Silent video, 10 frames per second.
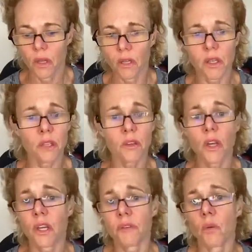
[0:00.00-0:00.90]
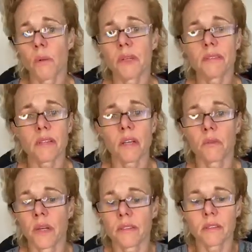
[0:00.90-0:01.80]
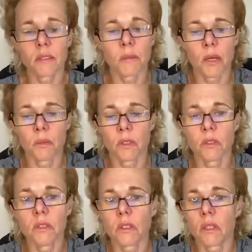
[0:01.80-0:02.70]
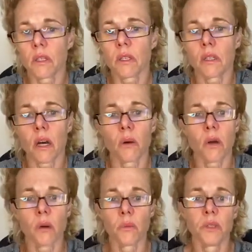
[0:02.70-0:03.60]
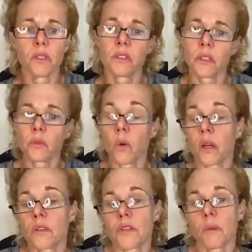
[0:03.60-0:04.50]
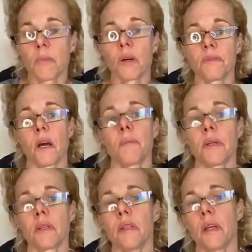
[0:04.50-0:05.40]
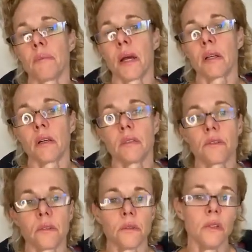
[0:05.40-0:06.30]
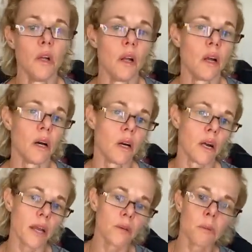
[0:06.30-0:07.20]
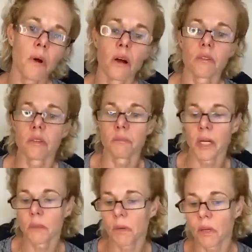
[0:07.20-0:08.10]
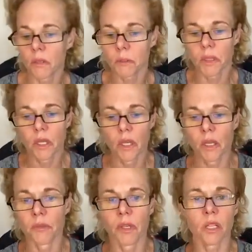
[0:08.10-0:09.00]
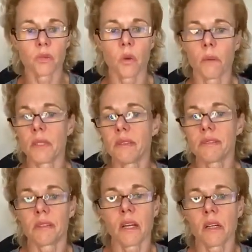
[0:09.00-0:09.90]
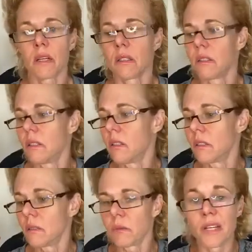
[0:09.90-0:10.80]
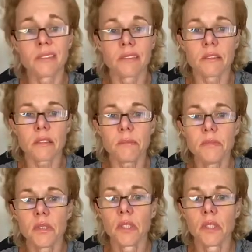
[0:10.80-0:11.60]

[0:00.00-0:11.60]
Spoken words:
You guys, if you want me to stay on racism, I will. I really did want to jump off topic and get back onto andropause and menopause. But if you guys want me to stay on racism,